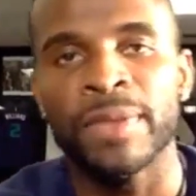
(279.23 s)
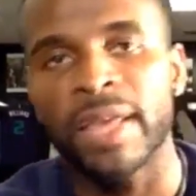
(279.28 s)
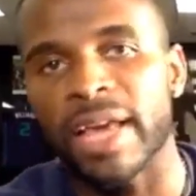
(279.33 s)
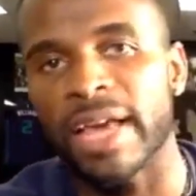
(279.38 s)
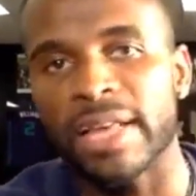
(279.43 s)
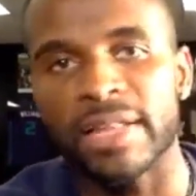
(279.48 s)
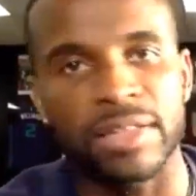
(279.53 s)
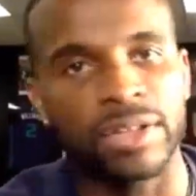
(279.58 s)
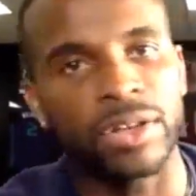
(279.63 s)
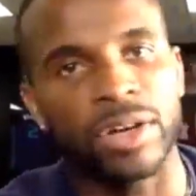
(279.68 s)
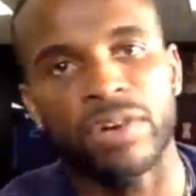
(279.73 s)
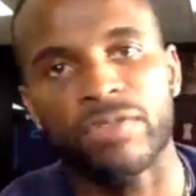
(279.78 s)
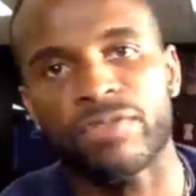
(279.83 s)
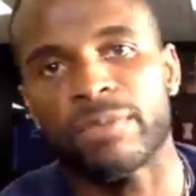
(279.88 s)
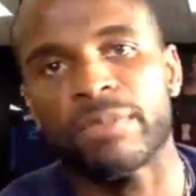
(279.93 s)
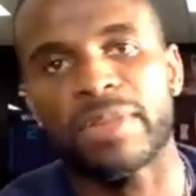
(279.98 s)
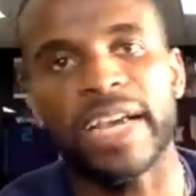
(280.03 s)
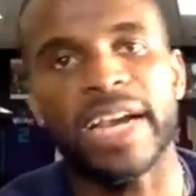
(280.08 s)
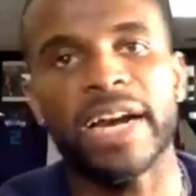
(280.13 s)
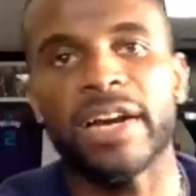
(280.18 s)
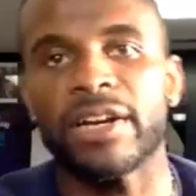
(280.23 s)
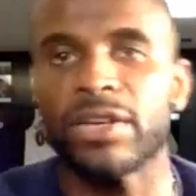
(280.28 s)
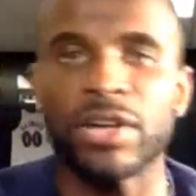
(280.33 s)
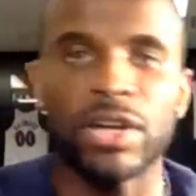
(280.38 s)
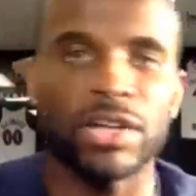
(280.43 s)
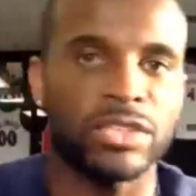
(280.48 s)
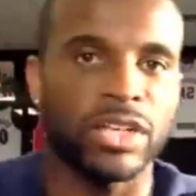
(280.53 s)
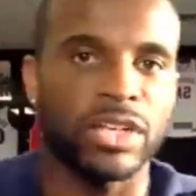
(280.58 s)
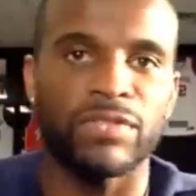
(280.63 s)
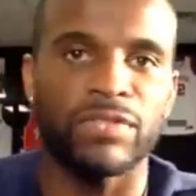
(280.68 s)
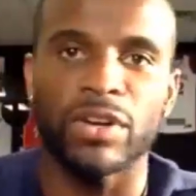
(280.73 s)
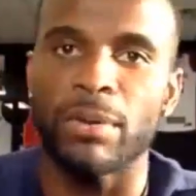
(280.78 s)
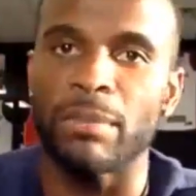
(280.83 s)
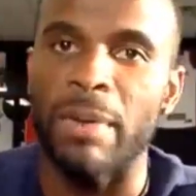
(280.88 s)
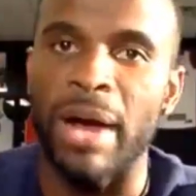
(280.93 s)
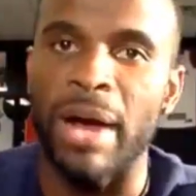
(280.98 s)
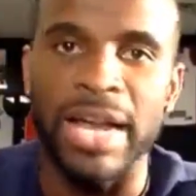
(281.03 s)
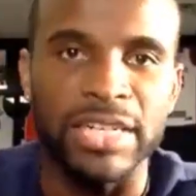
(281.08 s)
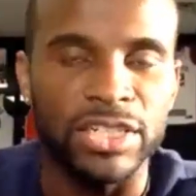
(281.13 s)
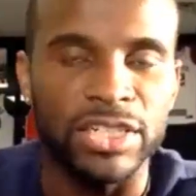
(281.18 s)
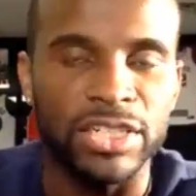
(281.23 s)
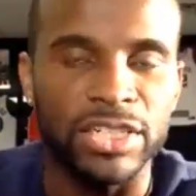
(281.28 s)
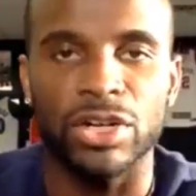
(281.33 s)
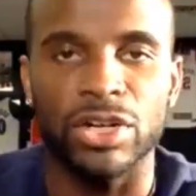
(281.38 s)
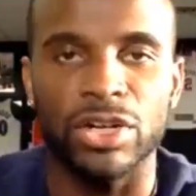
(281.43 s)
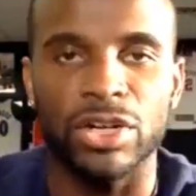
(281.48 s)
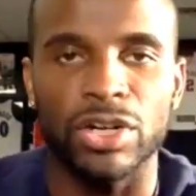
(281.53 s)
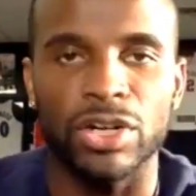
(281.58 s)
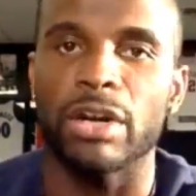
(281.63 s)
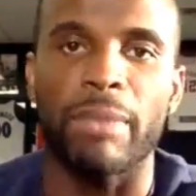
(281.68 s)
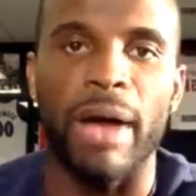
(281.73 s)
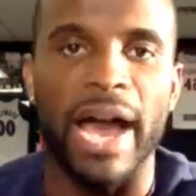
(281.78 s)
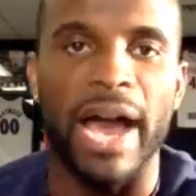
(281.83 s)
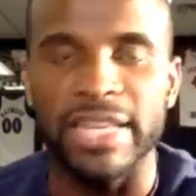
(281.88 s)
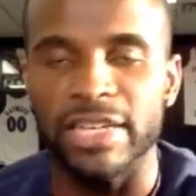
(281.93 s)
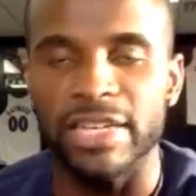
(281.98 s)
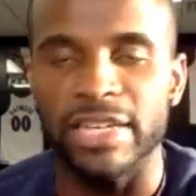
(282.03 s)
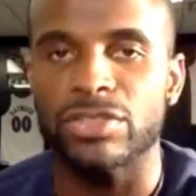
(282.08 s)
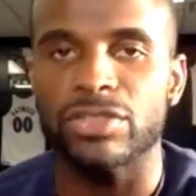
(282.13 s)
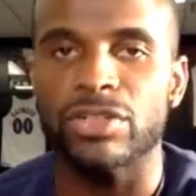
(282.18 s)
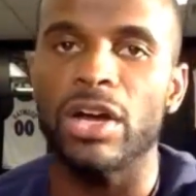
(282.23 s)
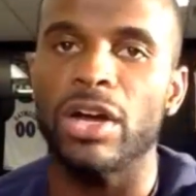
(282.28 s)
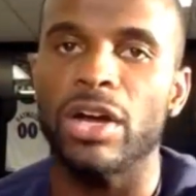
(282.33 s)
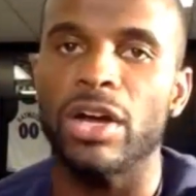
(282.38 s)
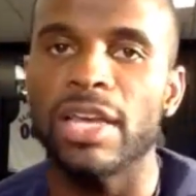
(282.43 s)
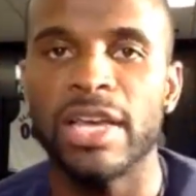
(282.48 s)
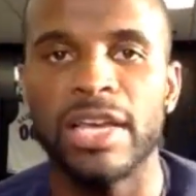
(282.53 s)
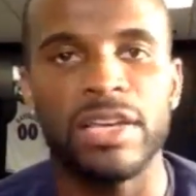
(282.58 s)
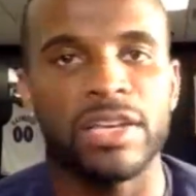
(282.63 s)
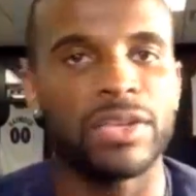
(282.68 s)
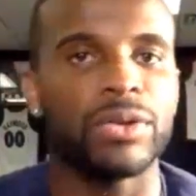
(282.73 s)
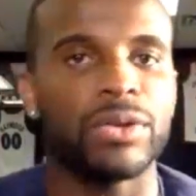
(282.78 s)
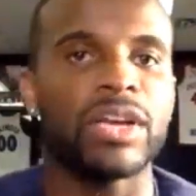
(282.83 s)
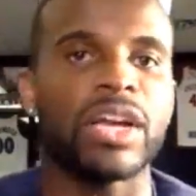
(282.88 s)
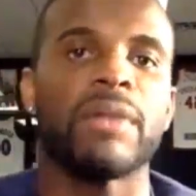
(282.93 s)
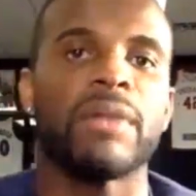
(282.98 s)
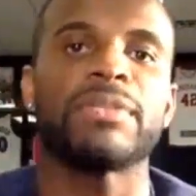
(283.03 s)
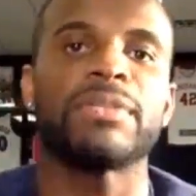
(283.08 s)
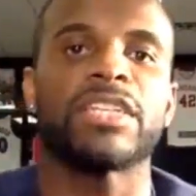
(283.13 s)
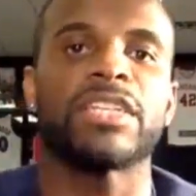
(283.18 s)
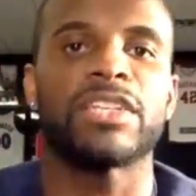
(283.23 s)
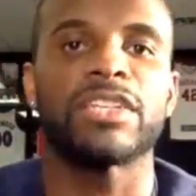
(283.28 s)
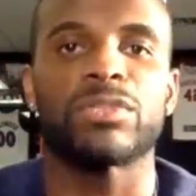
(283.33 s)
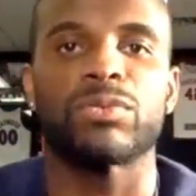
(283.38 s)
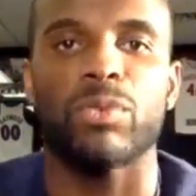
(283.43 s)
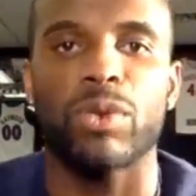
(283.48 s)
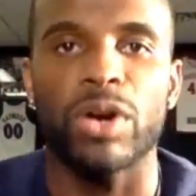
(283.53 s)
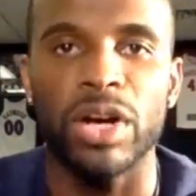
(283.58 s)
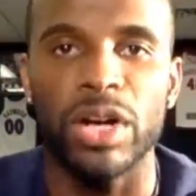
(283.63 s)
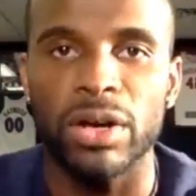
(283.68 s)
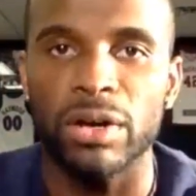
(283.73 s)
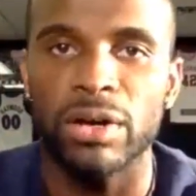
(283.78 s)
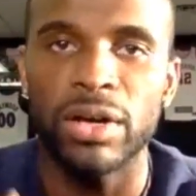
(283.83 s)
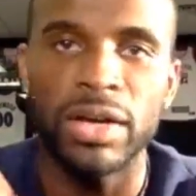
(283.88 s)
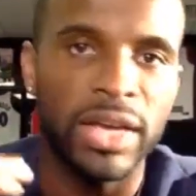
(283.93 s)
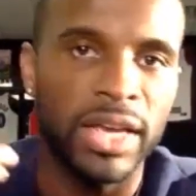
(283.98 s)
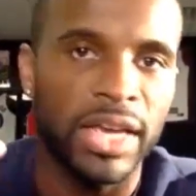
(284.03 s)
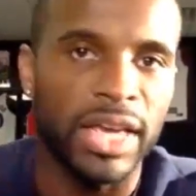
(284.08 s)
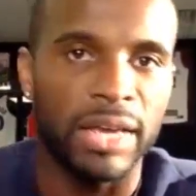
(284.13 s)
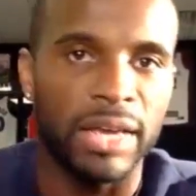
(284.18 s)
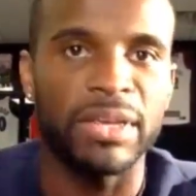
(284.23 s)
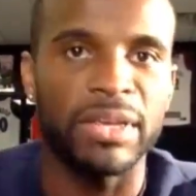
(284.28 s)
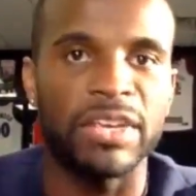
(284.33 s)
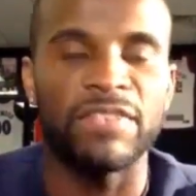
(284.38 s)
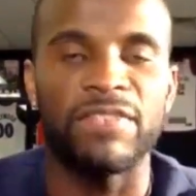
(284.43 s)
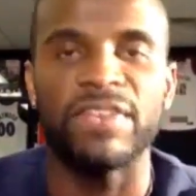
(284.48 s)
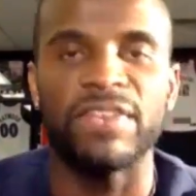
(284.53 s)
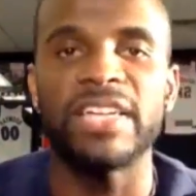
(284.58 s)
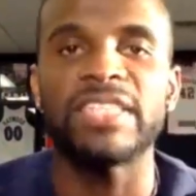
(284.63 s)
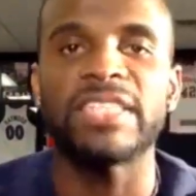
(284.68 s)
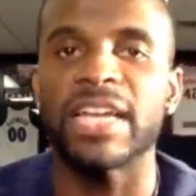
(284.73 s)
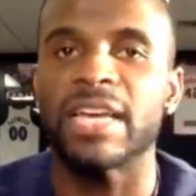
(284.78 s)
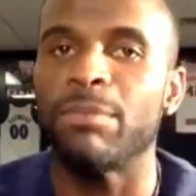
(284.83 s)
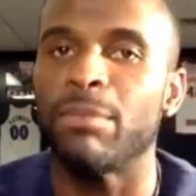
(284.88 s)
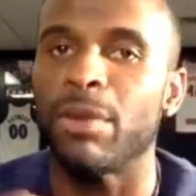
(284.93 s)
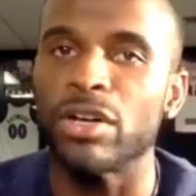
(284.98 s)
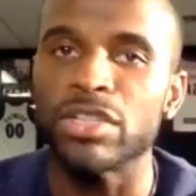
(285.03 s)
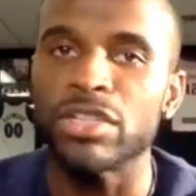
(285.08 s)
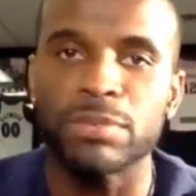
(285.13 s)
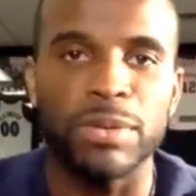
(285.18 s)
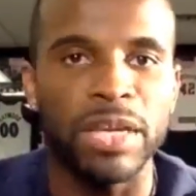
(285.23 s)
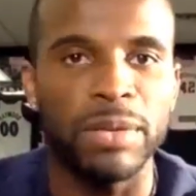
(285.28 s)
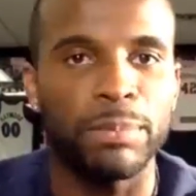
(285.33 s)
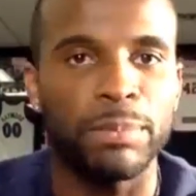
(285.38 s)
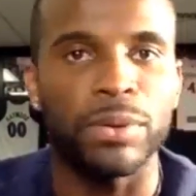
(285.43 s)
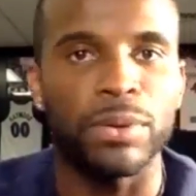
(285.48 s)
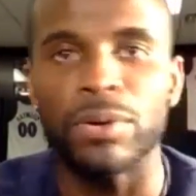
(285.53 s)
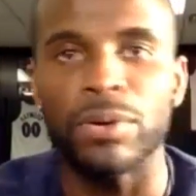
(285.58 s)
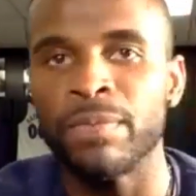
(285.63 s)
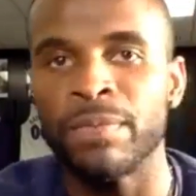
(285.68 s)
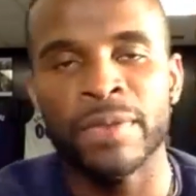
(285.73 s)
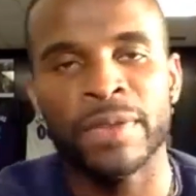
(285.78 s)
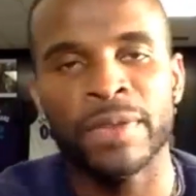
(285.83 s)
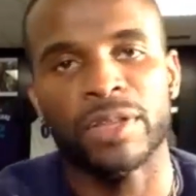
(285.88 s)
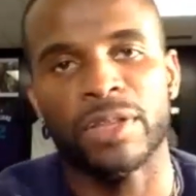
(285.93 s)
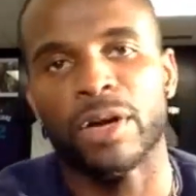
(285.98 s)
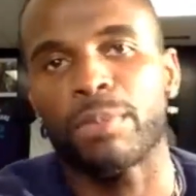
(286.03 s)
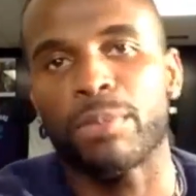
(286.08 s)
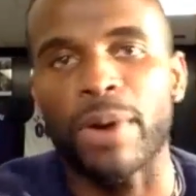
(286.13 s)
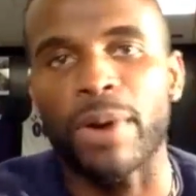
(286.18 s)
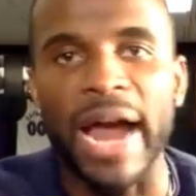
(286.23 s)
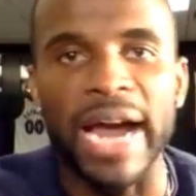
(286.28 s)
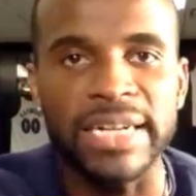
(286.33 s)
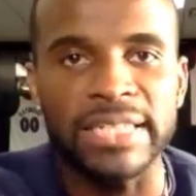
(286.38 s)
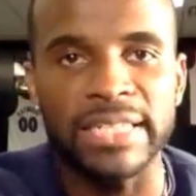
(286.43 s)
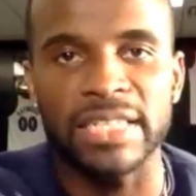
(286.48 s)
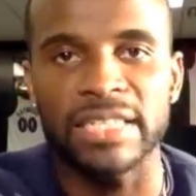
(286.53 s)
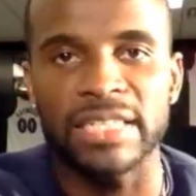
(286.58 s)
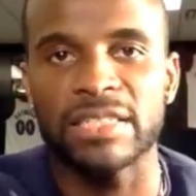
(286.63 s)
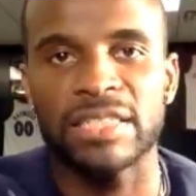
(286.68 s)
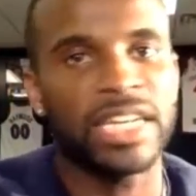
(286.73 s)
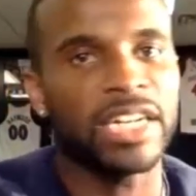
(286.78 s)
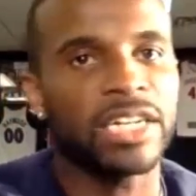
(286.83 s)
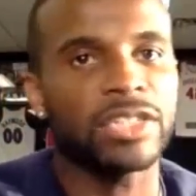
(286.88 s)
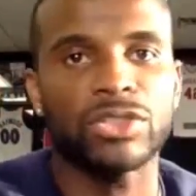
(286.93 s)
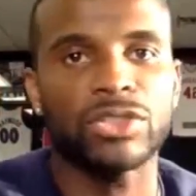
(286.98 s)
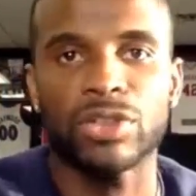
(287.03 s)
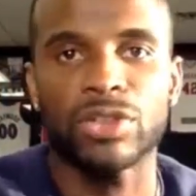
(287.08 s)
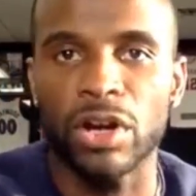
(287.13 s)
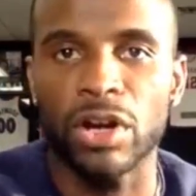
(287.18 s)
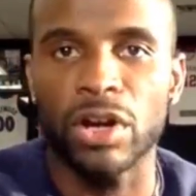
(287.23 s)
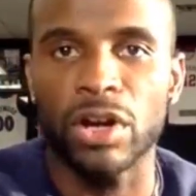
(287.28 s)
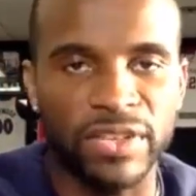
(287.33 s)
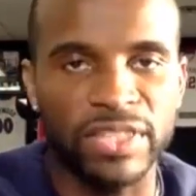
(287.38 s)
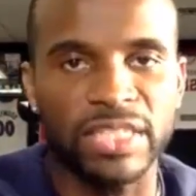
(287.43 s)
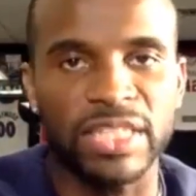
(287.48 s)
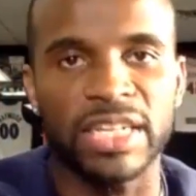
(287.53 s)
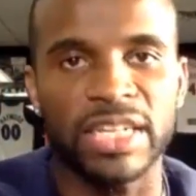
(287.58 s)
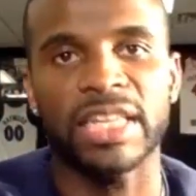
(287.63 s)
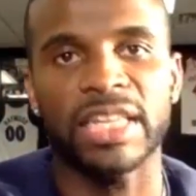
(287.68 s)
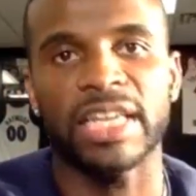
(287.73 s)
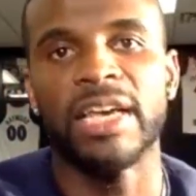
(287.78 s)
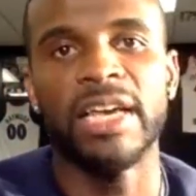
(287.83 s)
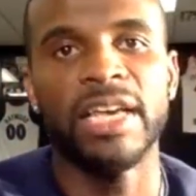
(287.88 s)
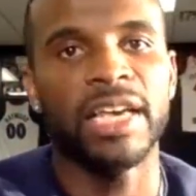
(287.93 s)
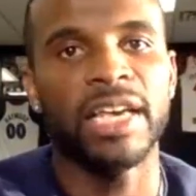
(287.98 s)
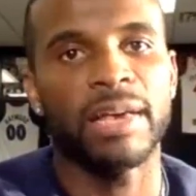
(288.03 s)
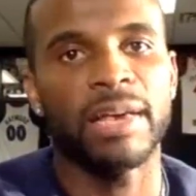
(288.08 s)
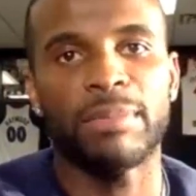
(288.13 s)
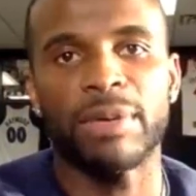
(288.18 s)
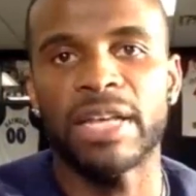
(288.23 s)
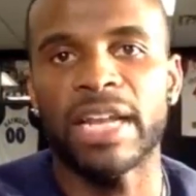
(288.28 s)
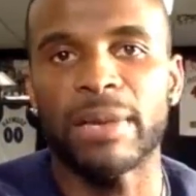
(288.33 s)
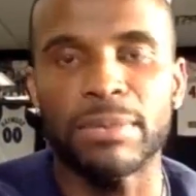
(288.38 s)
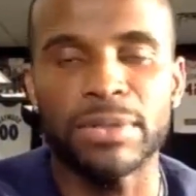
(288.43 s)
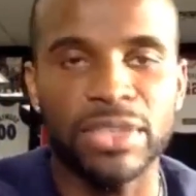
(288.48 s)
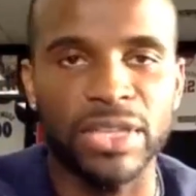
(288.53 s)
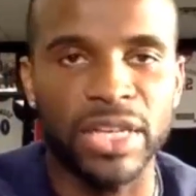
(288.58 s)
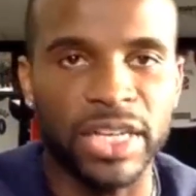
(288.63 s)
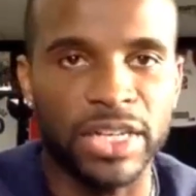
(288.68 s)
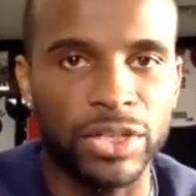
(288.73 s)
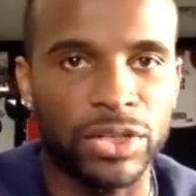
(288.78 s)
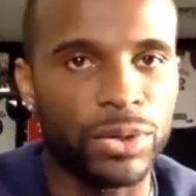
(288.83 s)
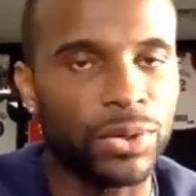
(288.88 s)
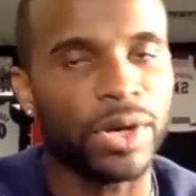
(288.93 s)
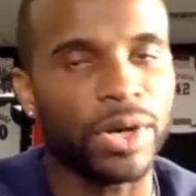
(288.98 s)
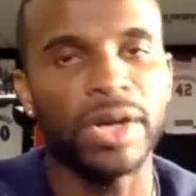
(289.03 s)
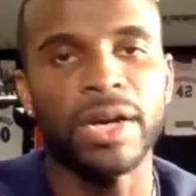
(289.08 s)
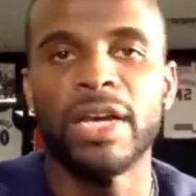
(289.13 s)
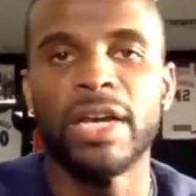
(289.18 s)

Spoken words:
And, from there, so if your mind is strong, your body is strong, you can come into this world and be efficient. And most people don't practice getting strong physically and being able to endure.